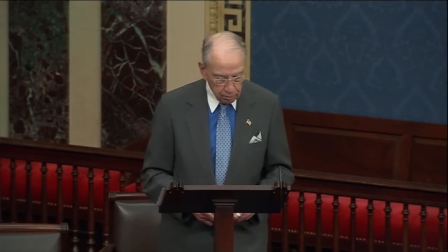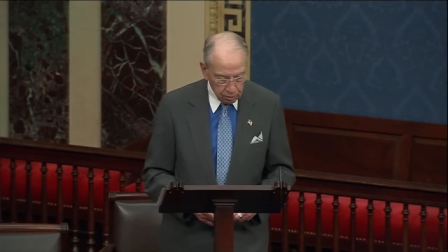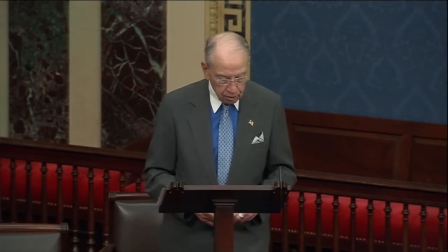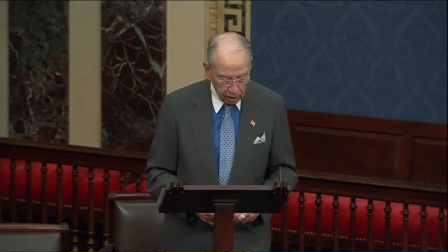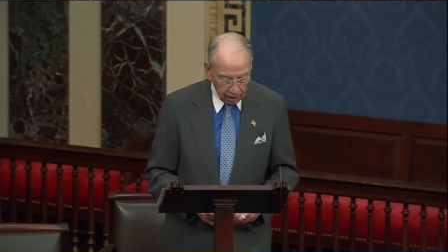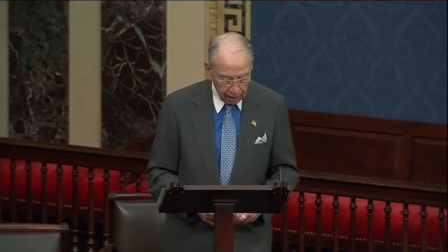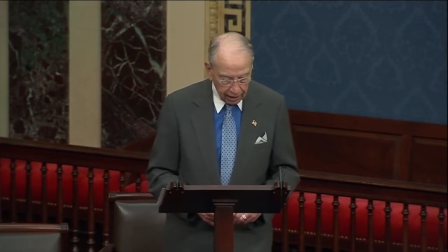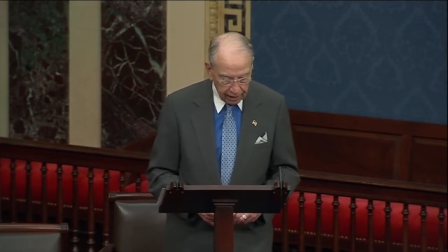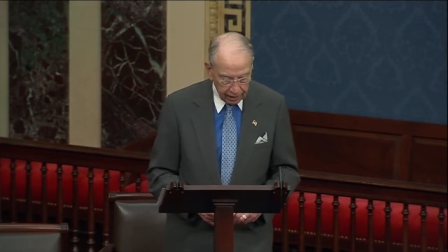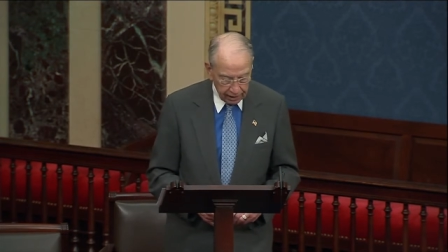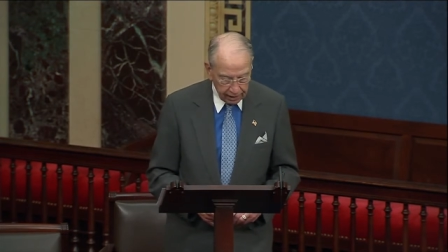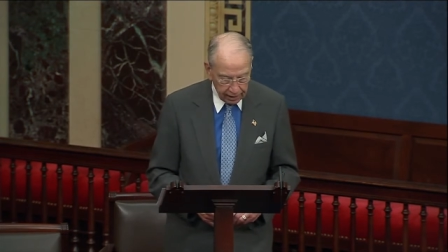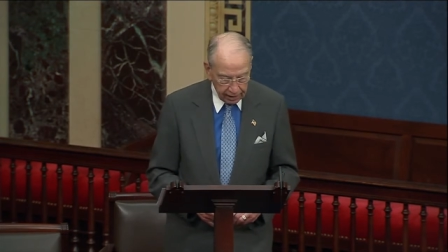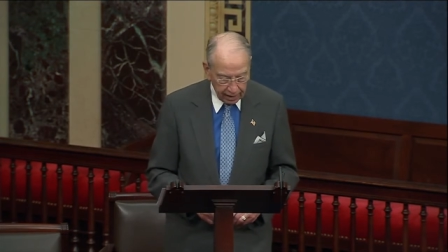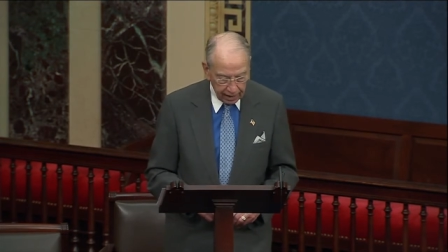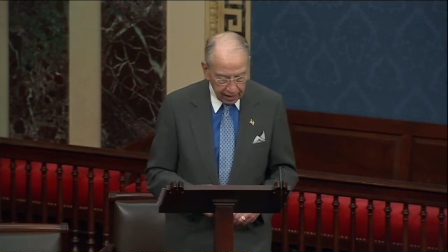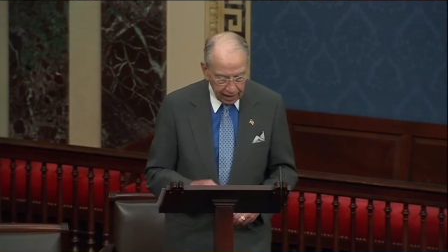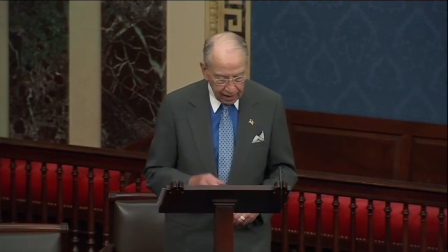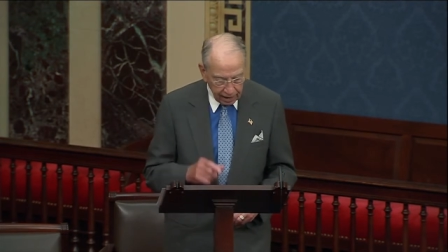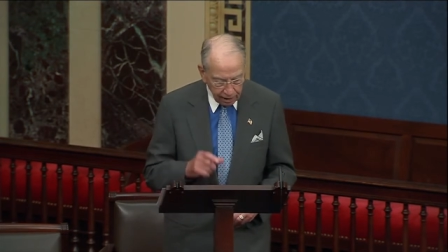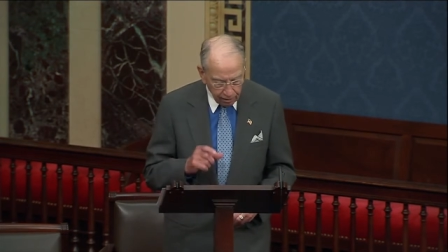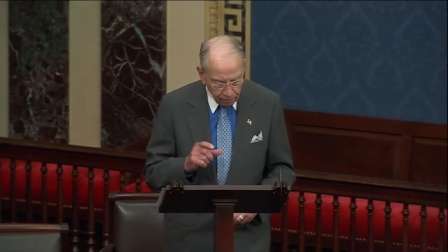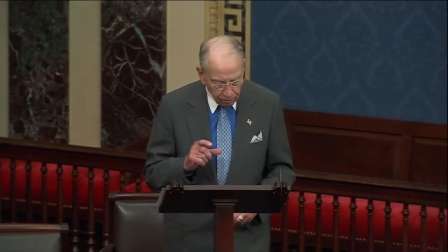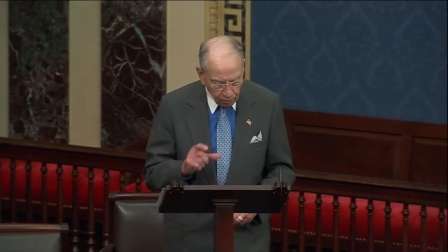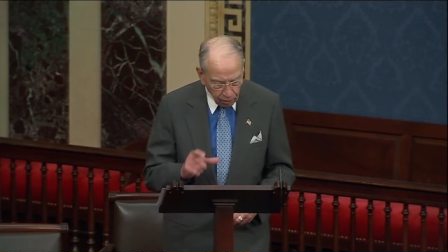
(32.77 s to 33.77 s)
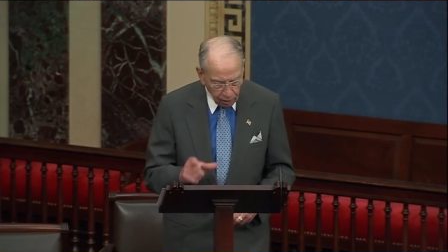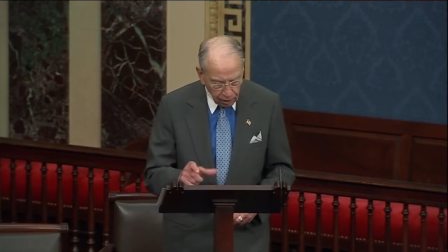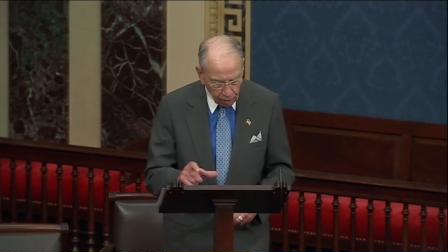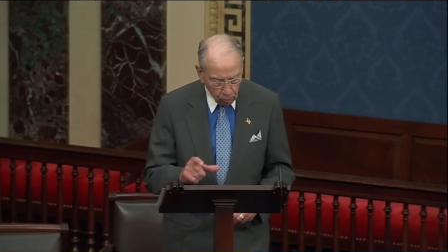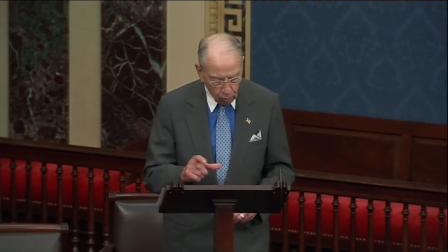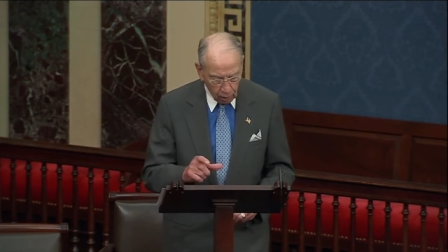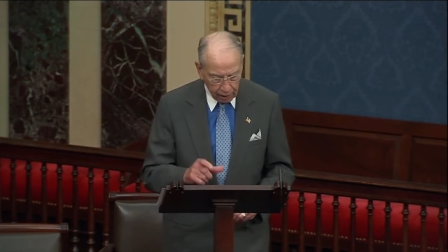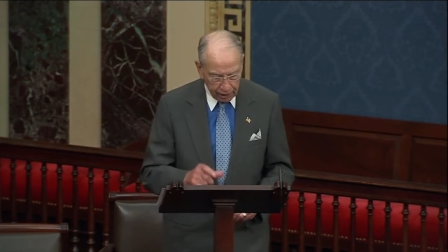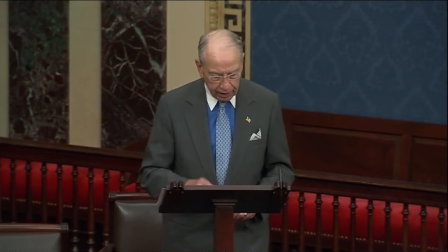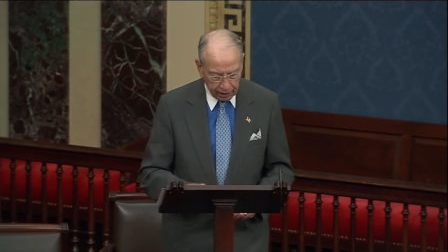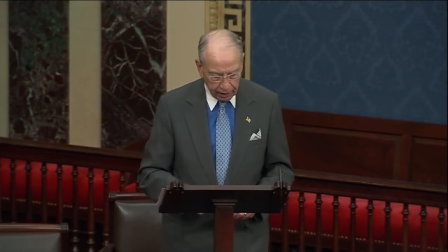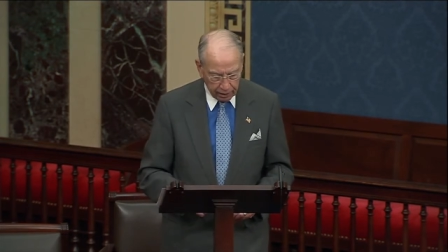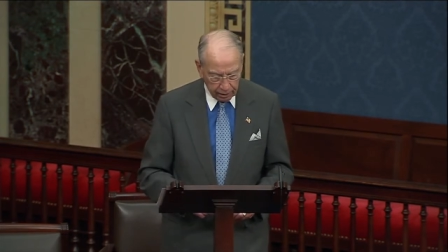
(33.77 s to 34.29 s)
like every
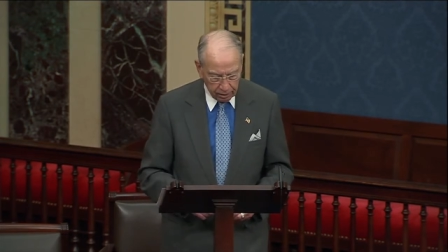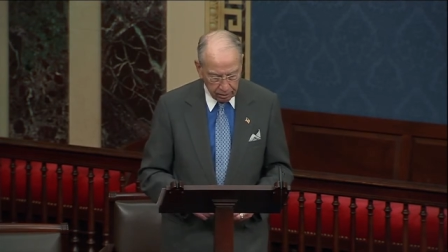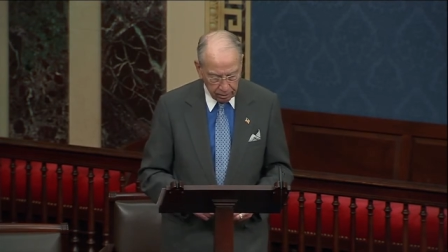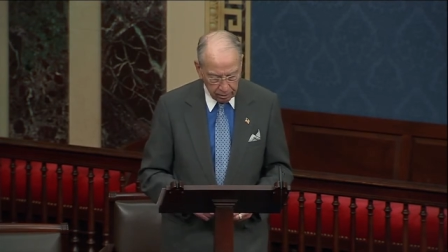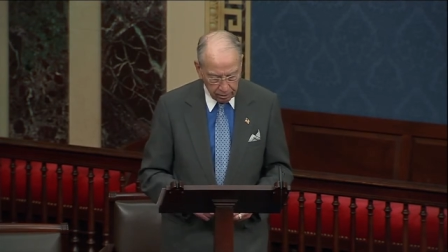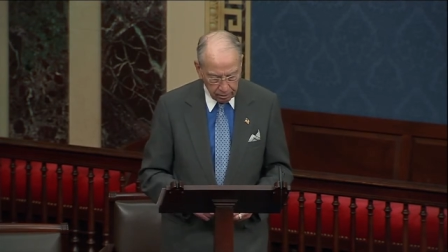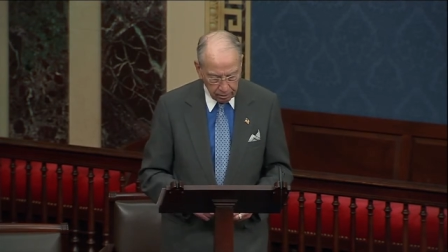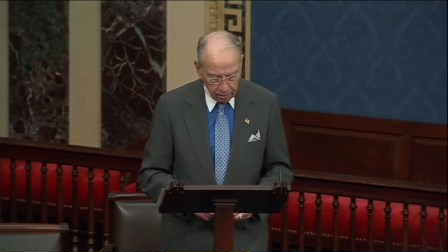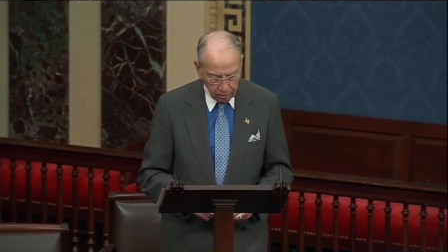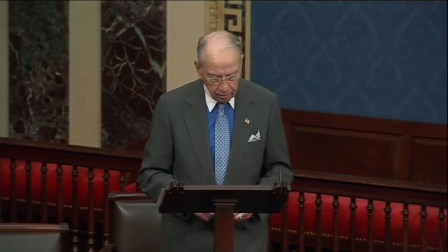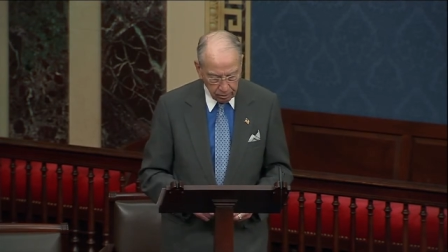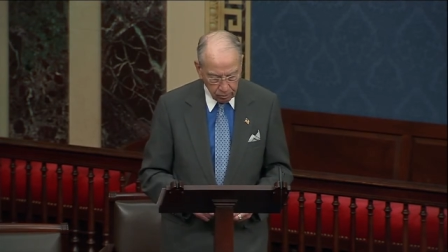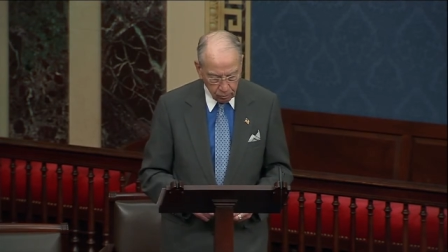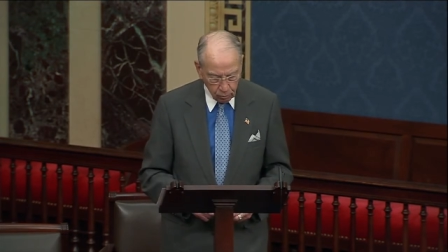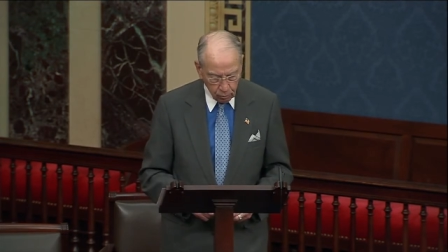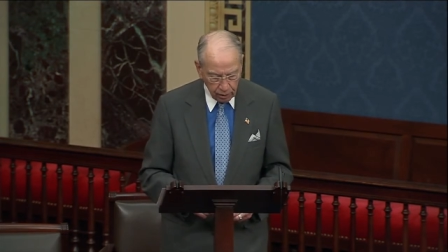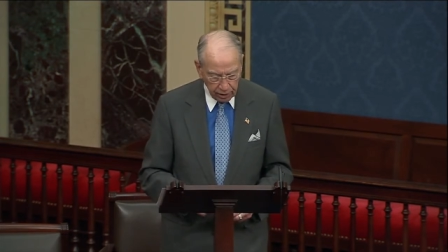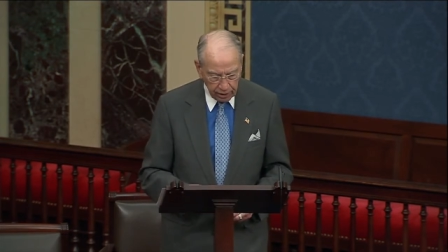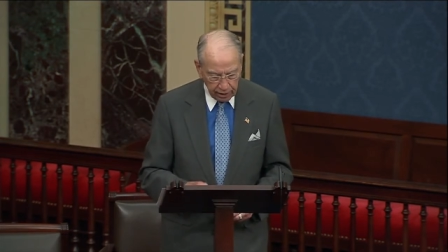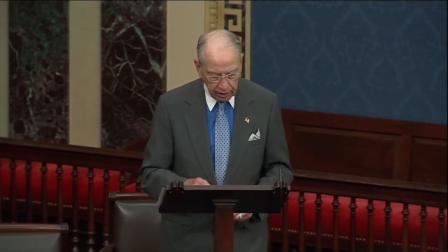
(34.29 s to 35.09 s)
week we